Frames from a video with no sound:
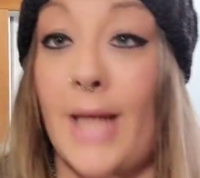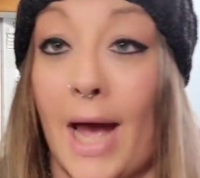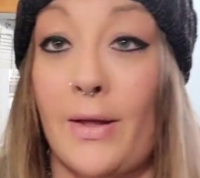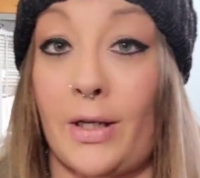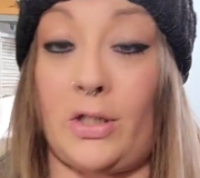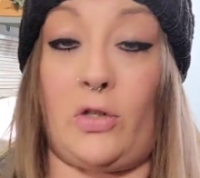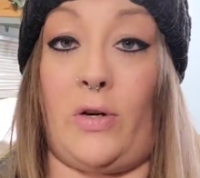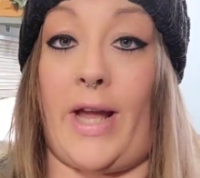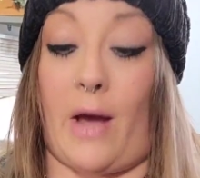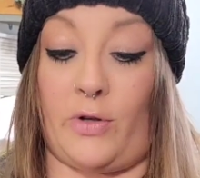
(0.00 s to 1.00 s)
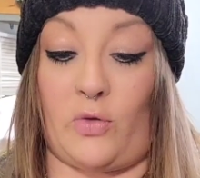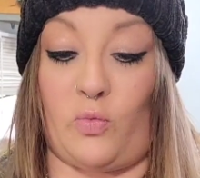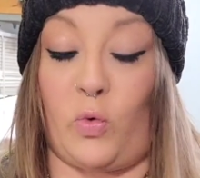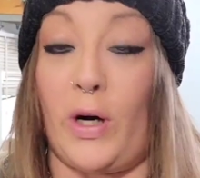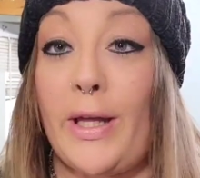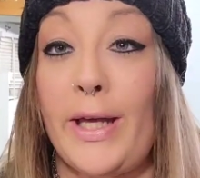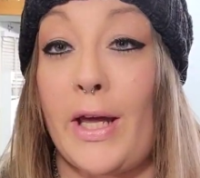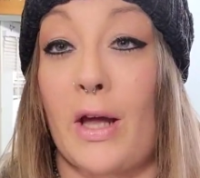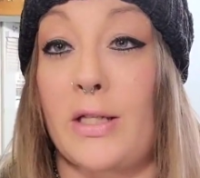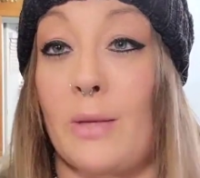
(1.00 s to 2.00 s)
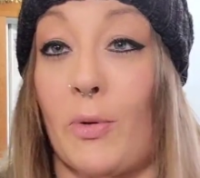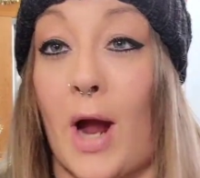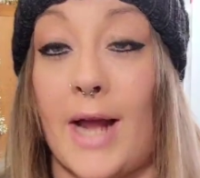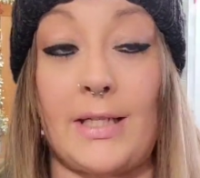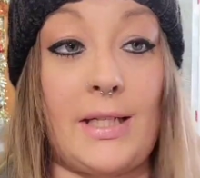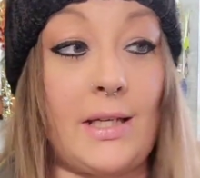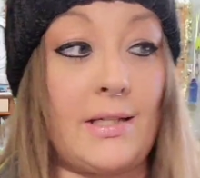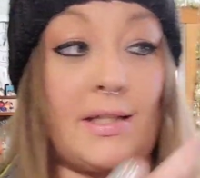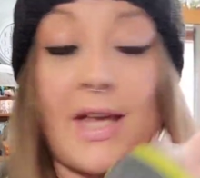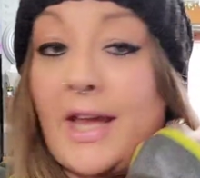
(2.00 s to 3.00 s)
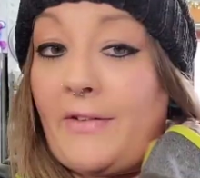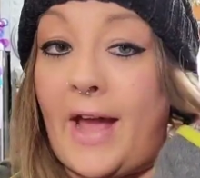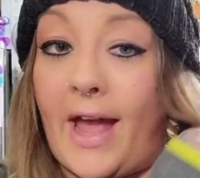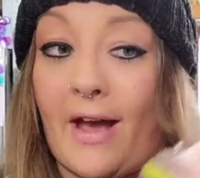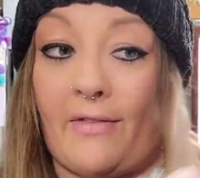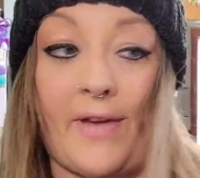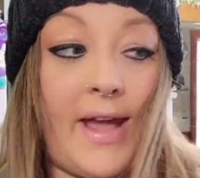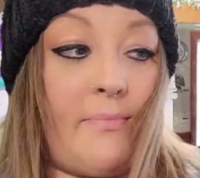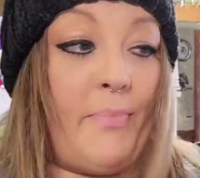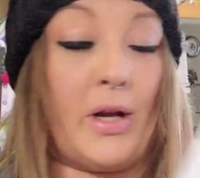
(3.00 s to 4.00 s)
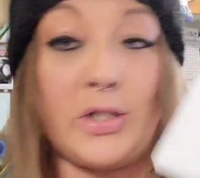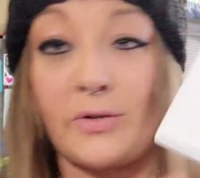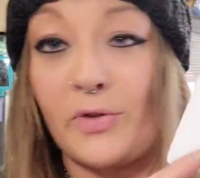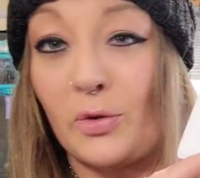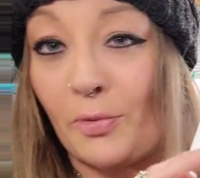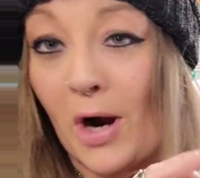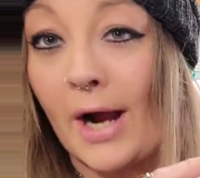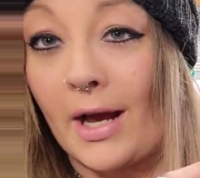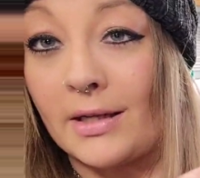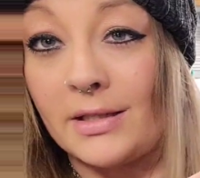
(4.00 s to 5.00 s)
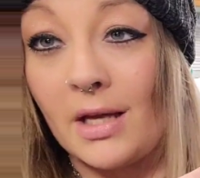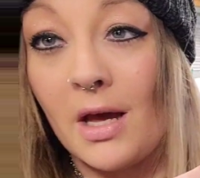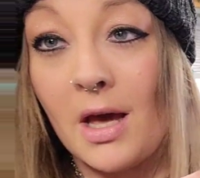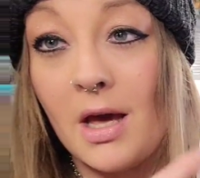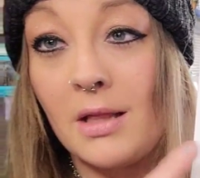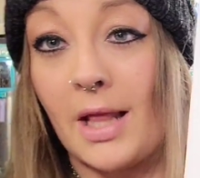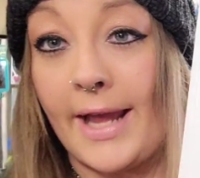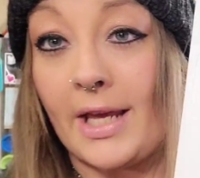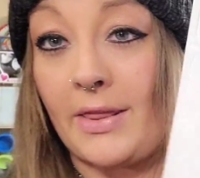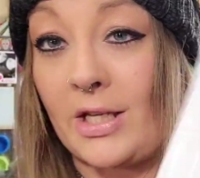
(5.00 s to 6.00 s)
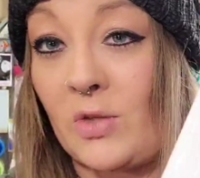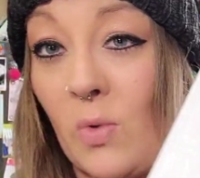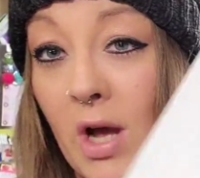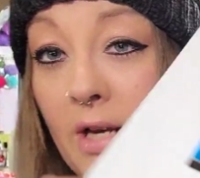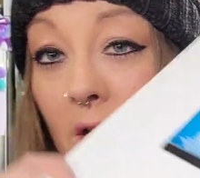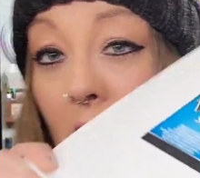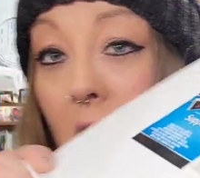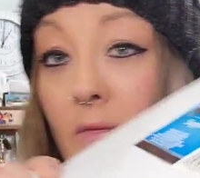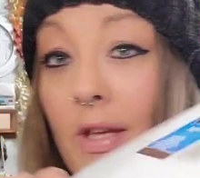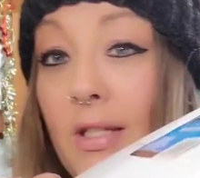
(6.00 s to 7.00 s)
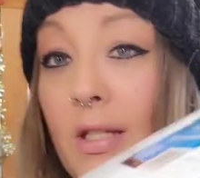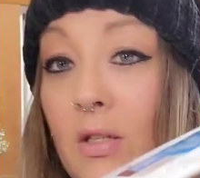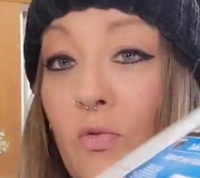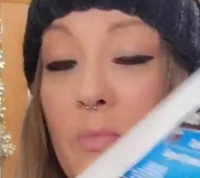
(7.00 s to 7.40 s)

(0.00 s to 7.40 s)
Dollar Tree, I was really surprised because they have a bunch of new products like this one. This is